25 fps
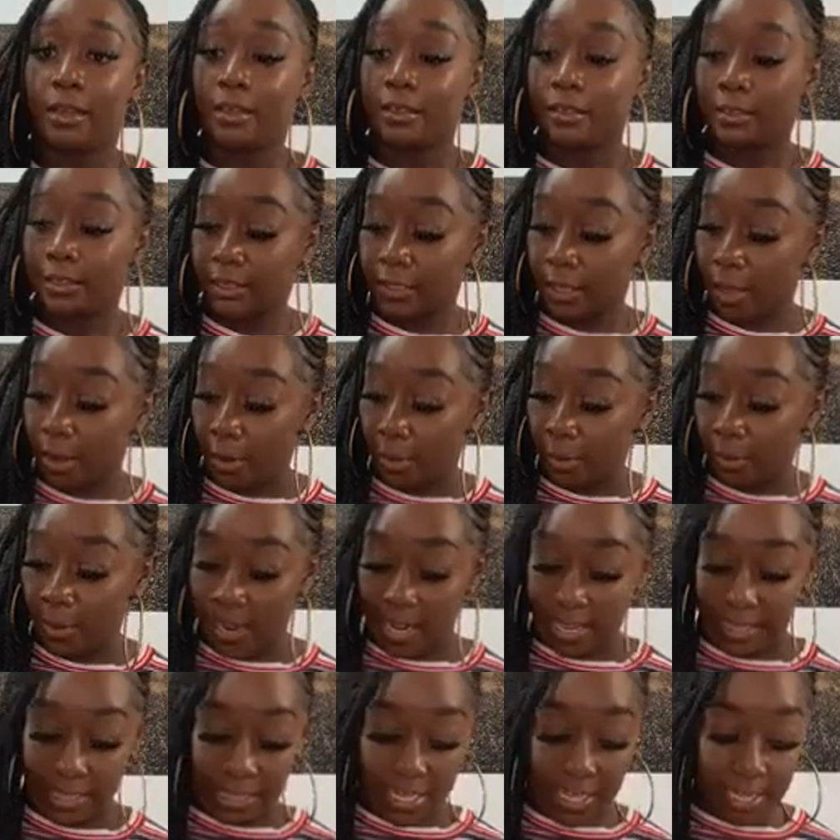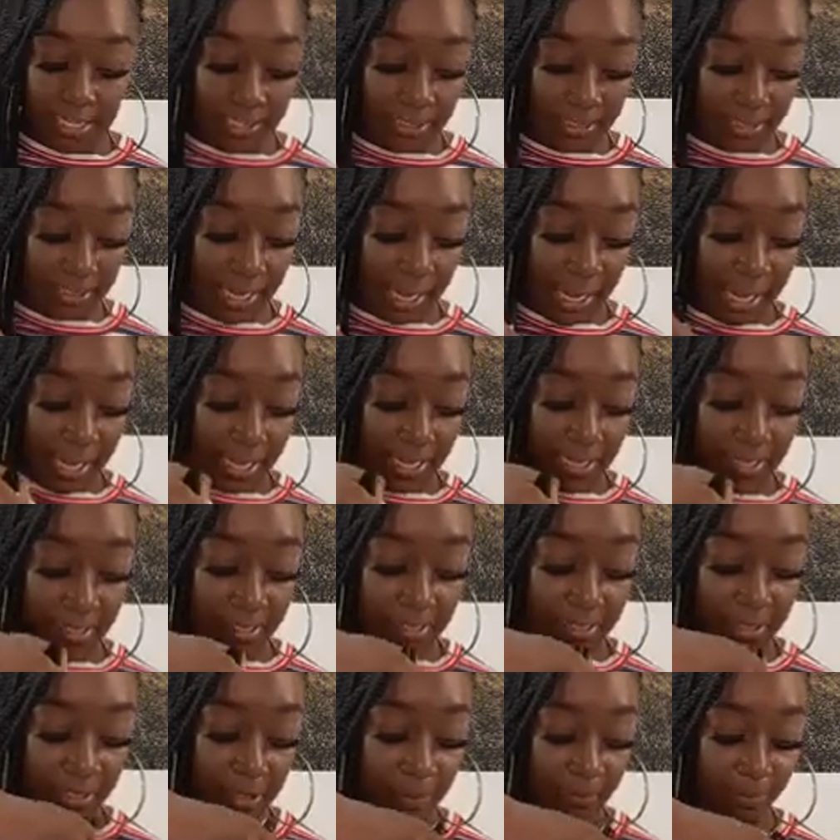So in this
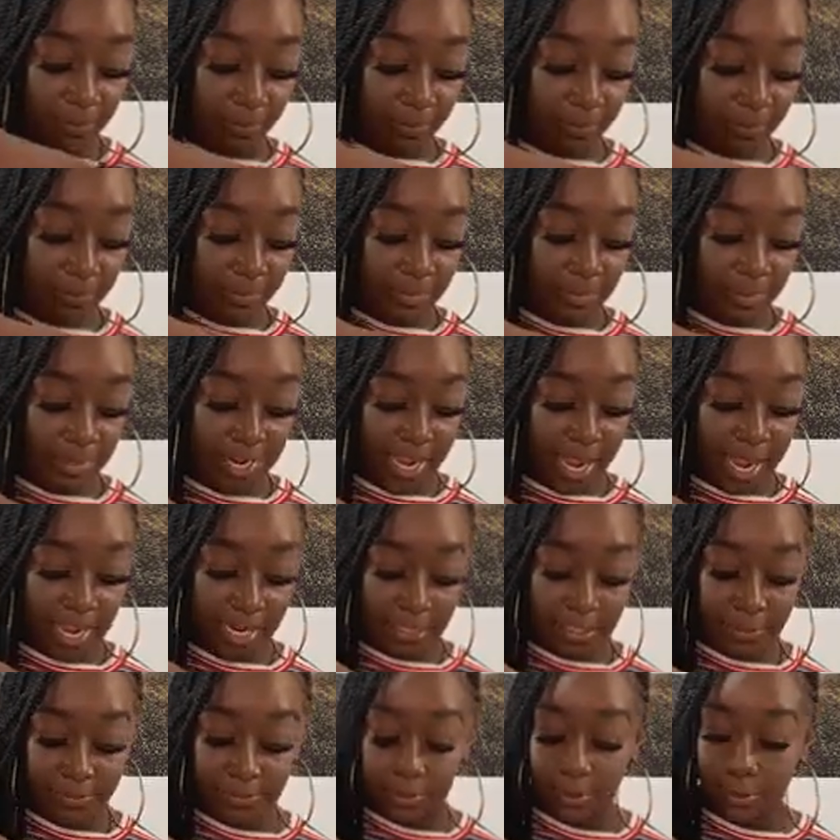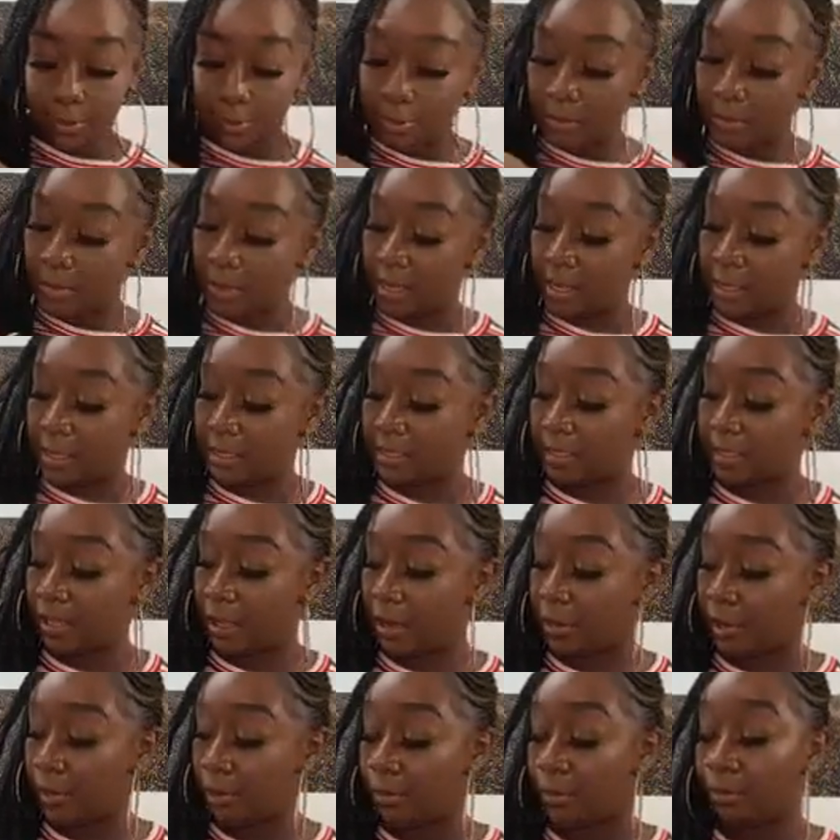case, -2 is
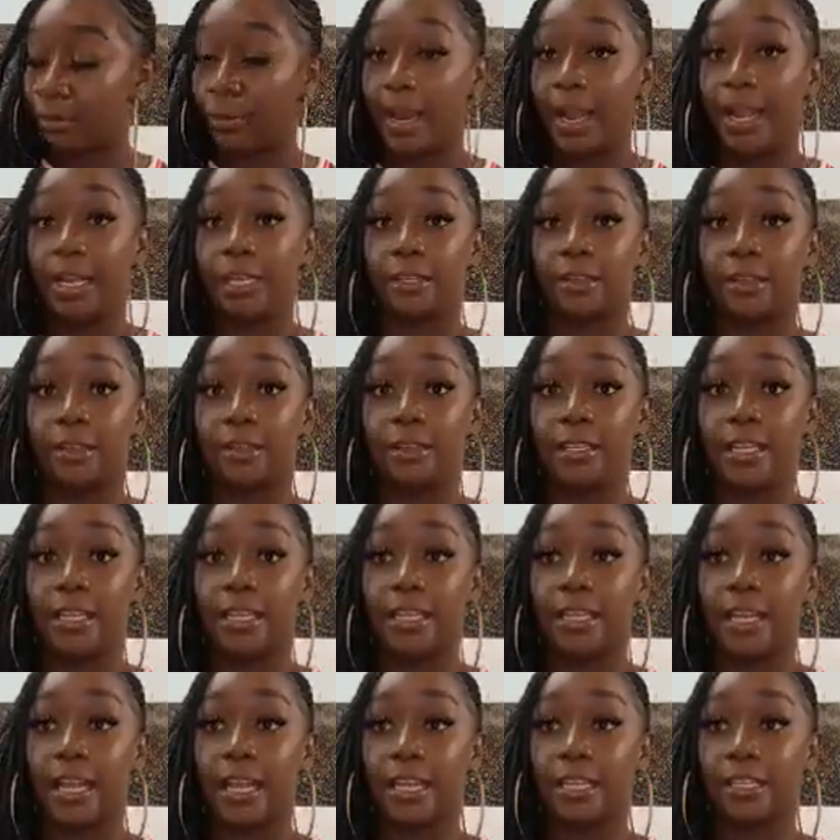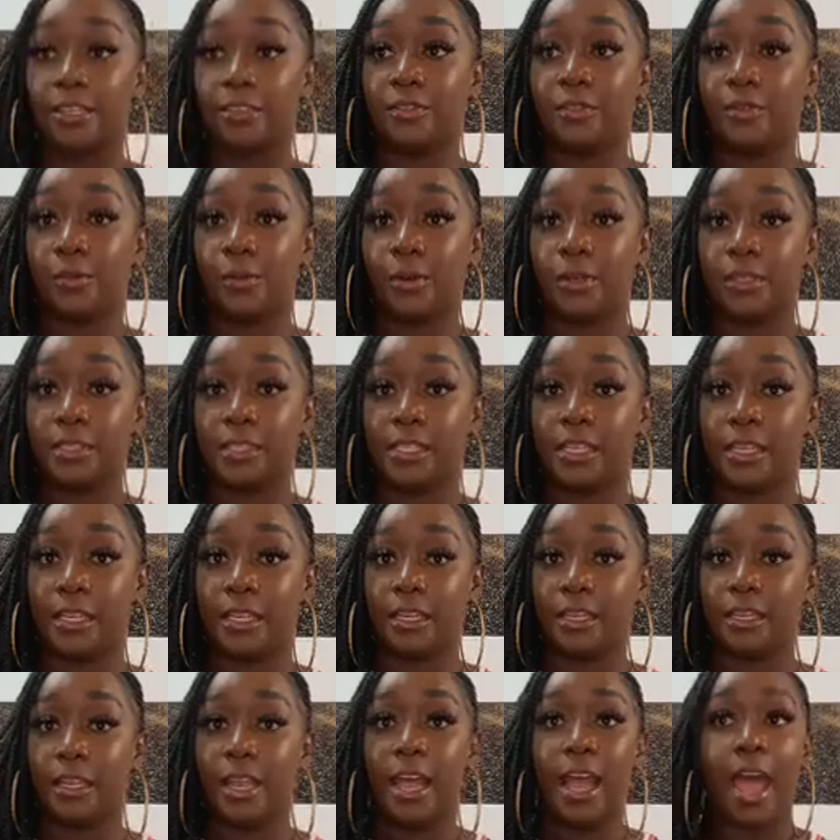greater than
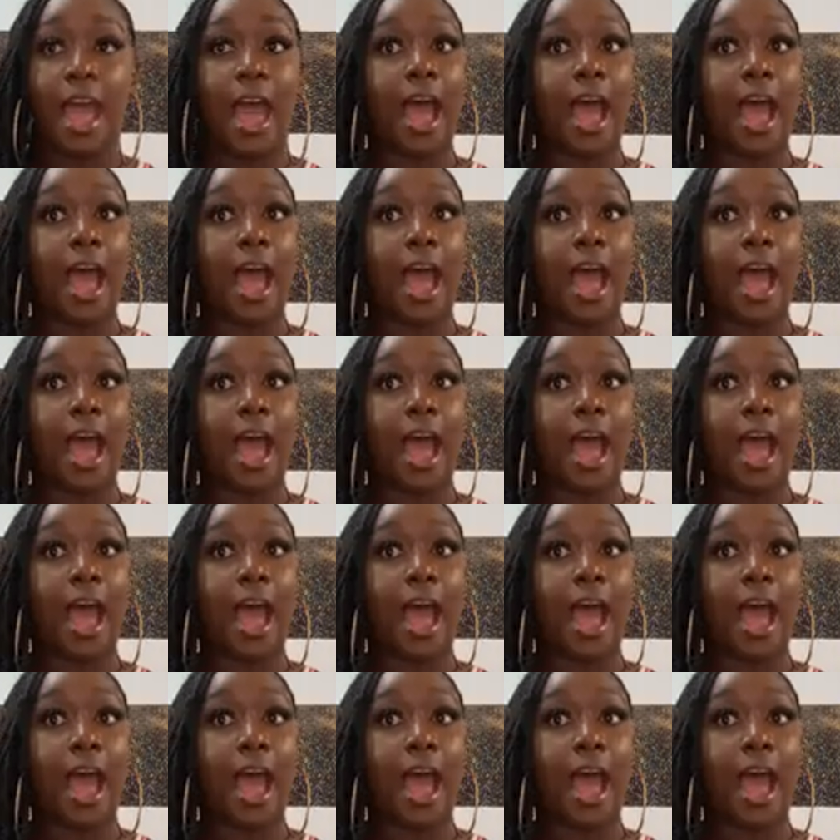-14.